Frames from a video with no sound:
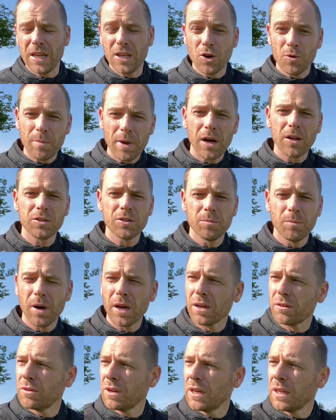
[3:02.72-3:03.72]
your mountain bike
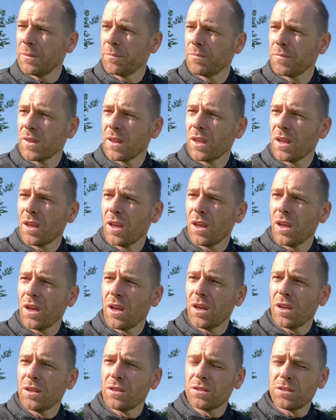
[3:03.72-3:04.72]
really.
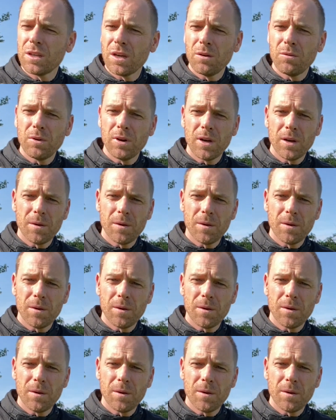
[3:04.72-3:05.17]
So